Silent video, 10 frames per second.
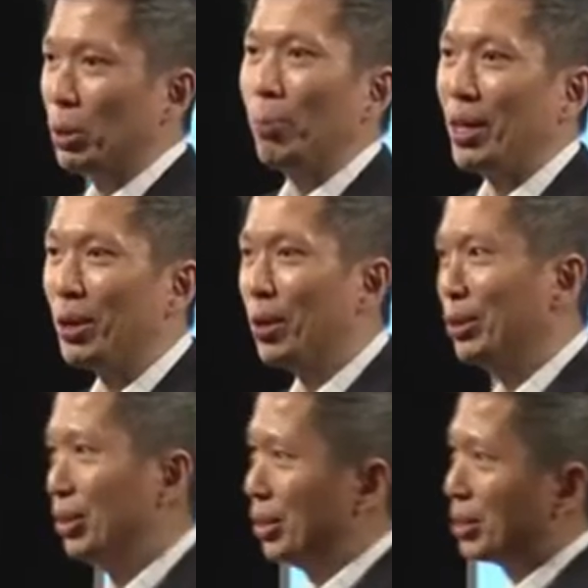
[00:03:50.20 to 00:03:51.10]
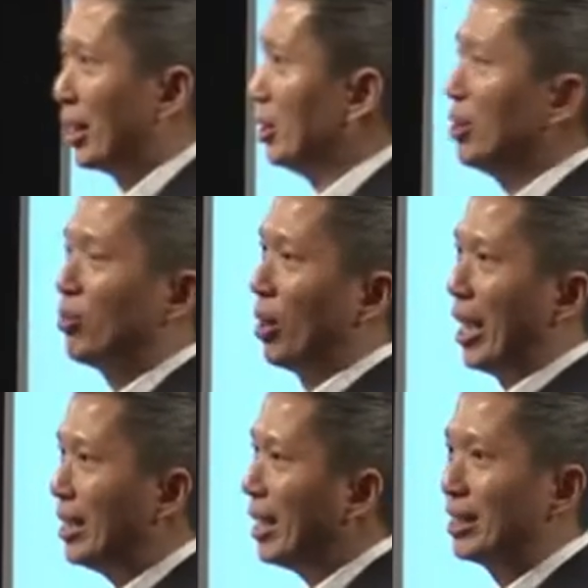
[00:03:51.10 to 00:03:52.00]
Toa Payoh condo, you can do it for
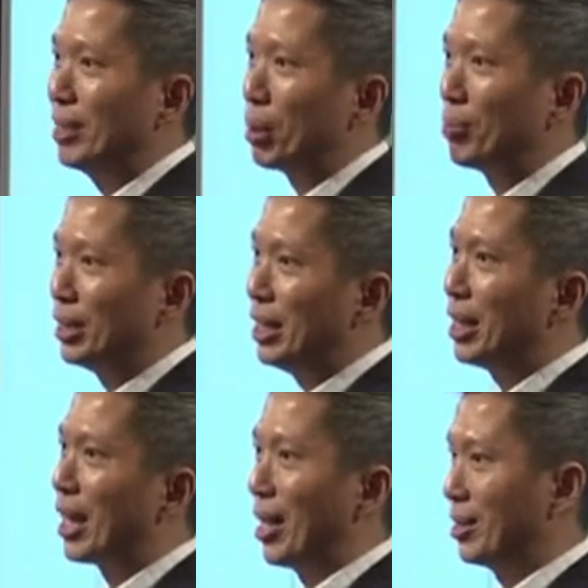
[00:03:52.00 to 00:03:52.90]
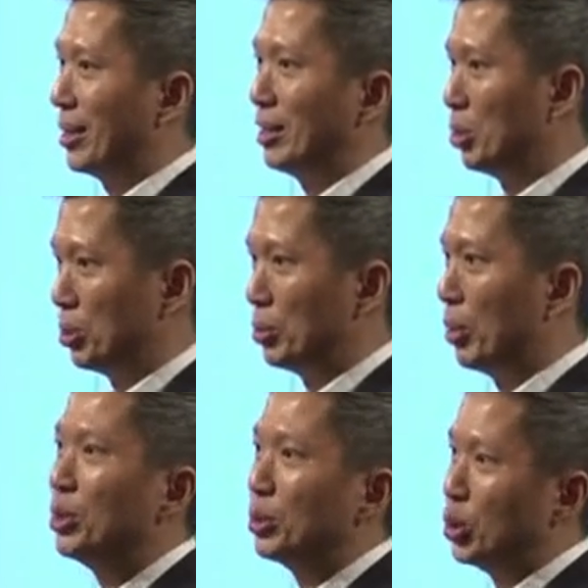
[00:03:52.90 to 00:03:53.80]
any other property class that you
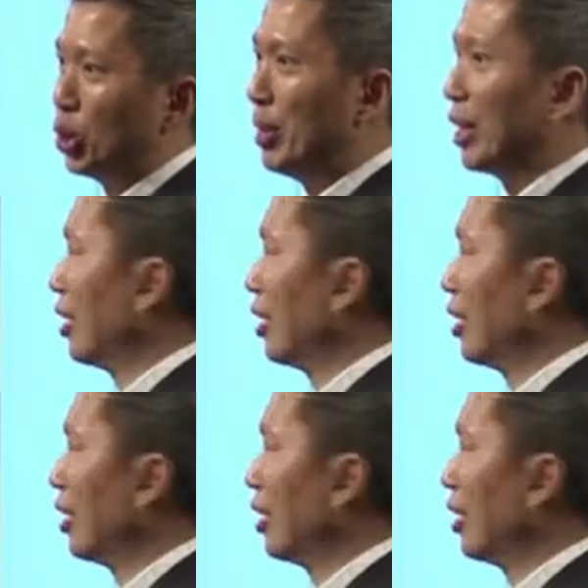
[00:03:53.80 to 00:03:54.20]
want to zoom in